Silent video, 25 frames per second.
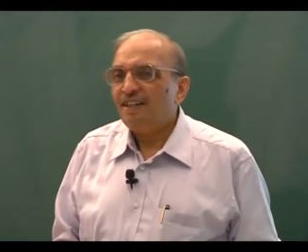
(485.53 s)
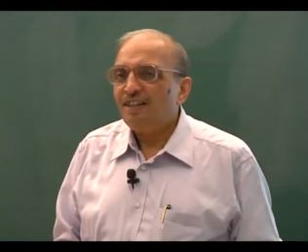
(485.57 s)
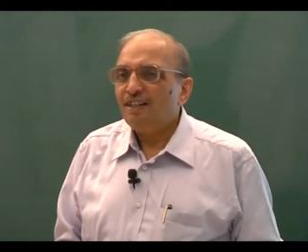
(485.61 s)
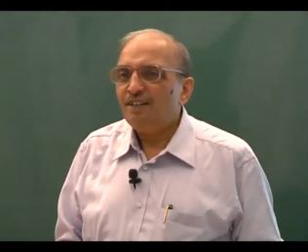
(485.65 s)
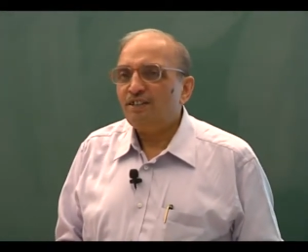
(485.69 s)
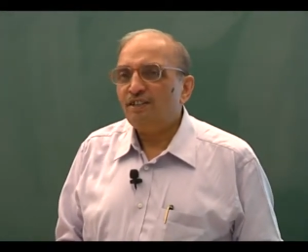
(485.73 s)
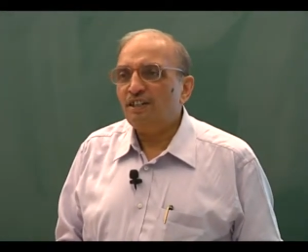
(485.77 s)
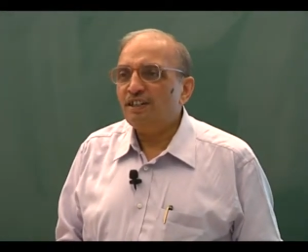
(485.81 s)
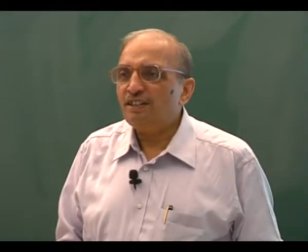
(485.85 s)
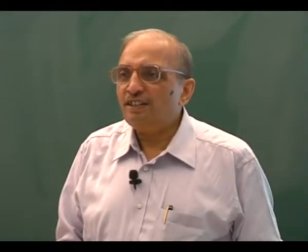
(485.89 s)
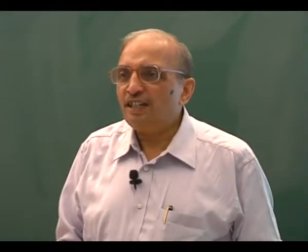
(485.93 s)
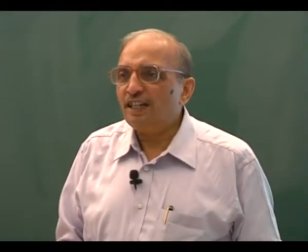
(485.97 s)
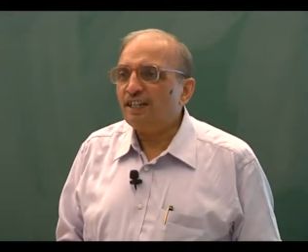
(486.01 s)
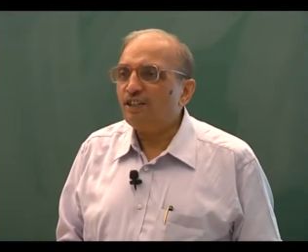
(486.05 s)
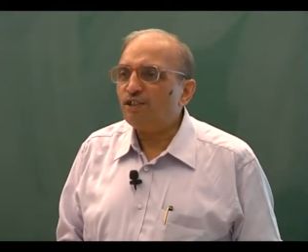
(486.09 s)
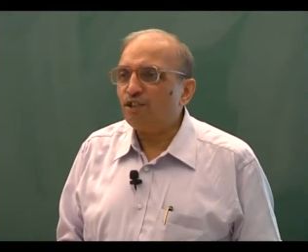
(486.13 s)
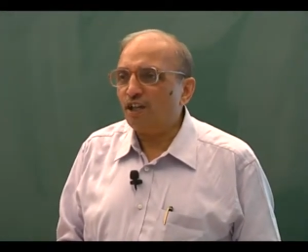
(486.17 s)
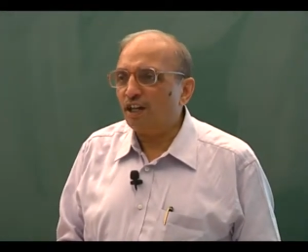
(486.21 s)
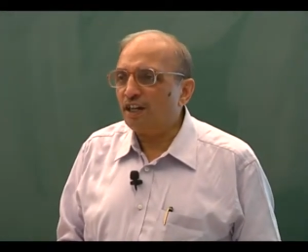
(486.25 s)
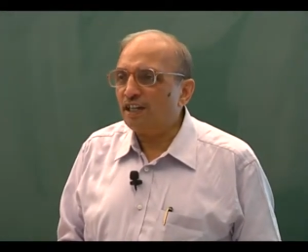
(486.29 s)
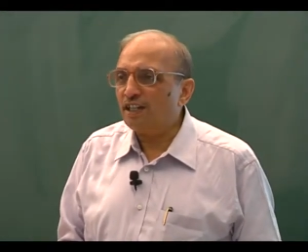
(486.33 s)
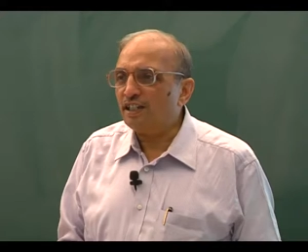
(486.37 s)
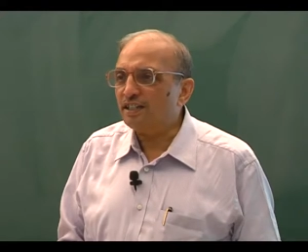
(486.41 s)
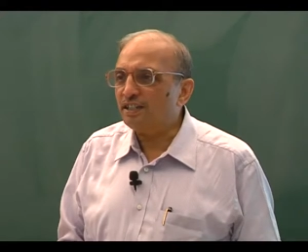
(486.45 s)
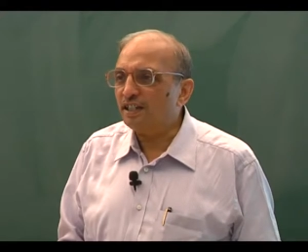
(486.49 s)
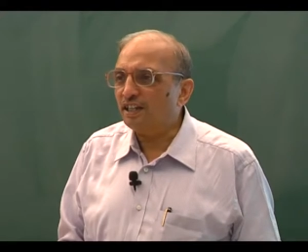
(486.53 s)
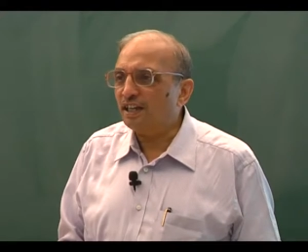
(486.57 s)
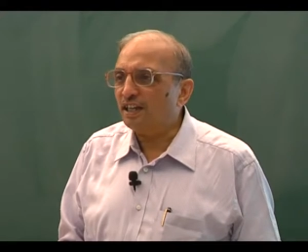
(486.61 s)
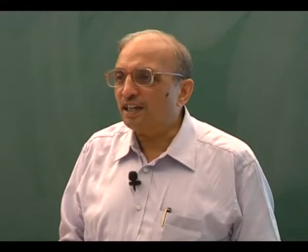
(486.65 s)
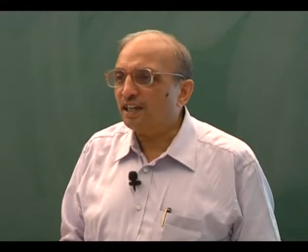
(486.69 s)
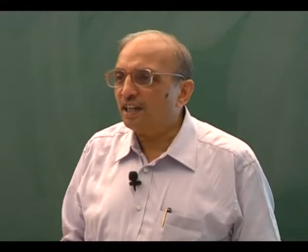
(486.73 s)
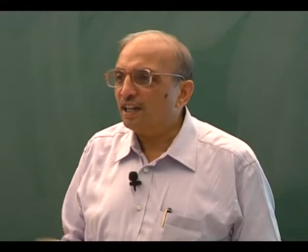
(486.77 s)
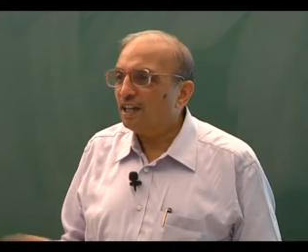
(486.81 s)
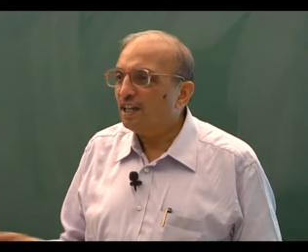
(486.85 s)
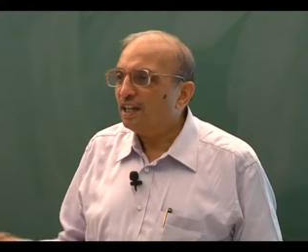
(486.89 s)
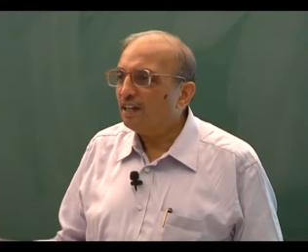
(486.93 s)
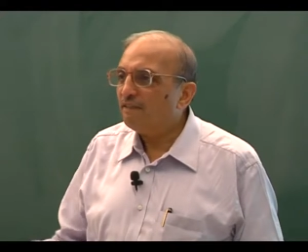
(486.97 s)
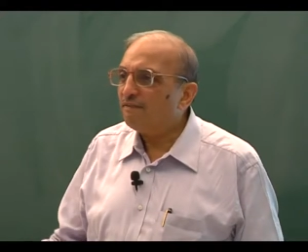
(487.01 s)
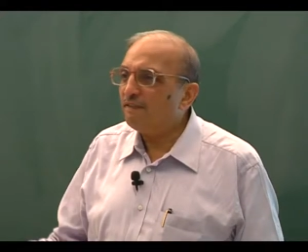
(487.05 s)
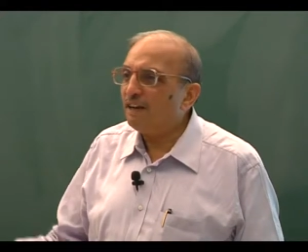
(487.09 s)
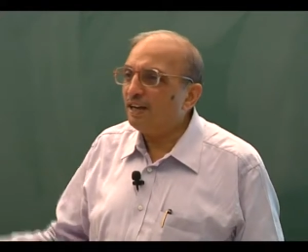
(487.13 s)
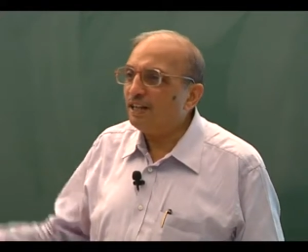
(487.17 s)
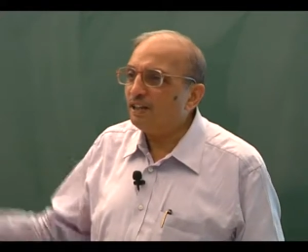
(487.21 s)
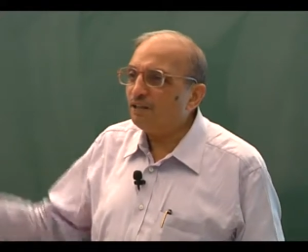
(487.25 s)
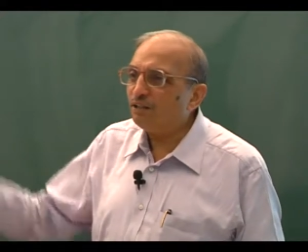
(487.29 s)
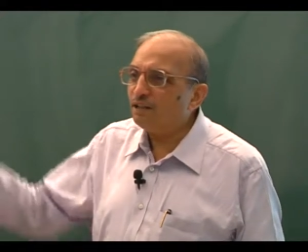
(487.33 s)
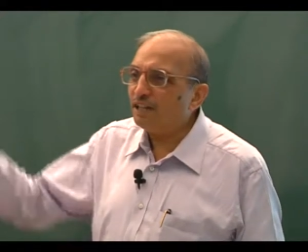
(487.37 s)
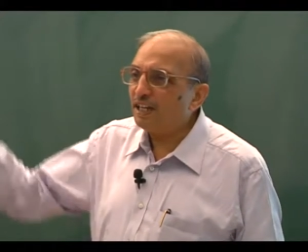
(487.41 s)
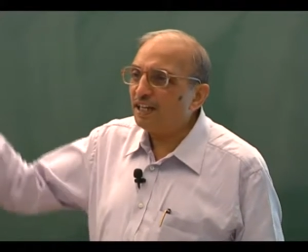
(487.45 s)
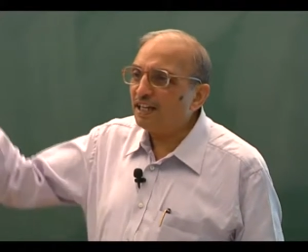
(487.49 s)
So he said, Sorry, sir,
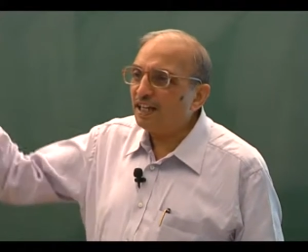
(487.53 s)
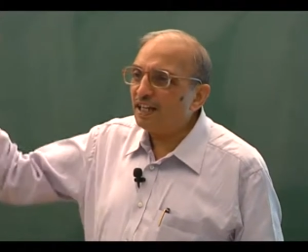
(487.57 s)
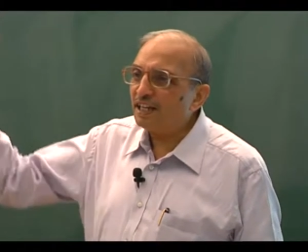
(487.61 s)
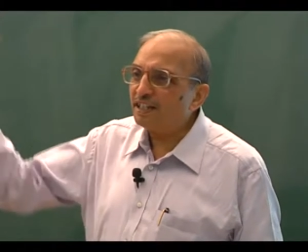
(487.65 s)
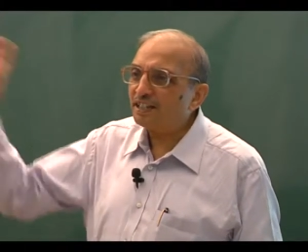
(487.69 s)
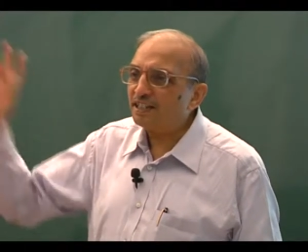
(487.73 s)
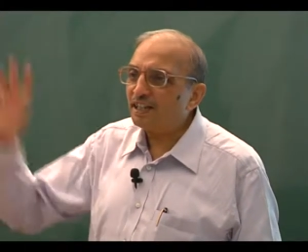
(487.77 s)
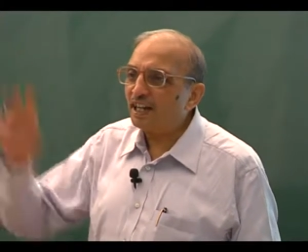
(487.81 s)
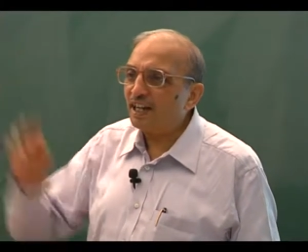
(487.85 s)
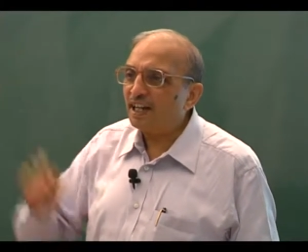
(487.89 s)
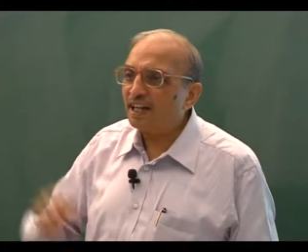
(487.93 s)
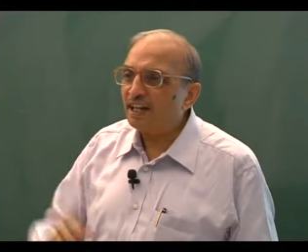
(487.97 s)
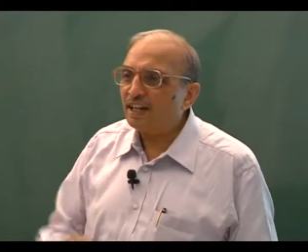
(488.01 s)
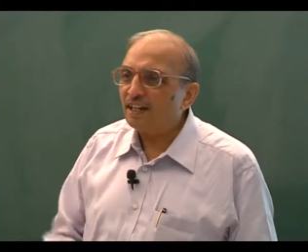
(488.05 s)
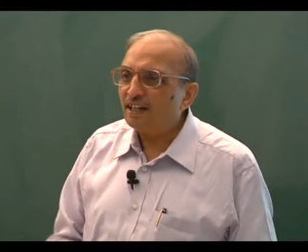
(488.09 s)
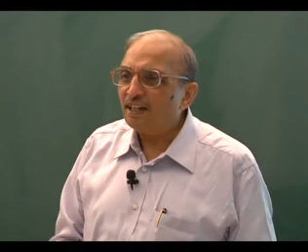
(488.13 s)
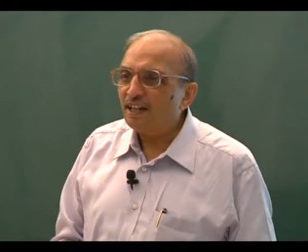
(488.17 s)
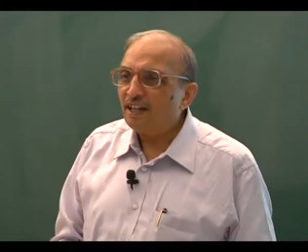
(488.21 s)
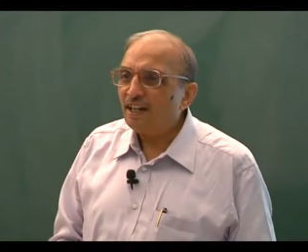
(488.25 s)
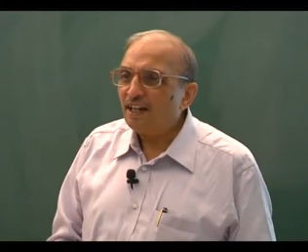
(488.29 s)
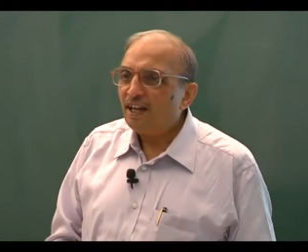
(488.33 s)
went to the next slide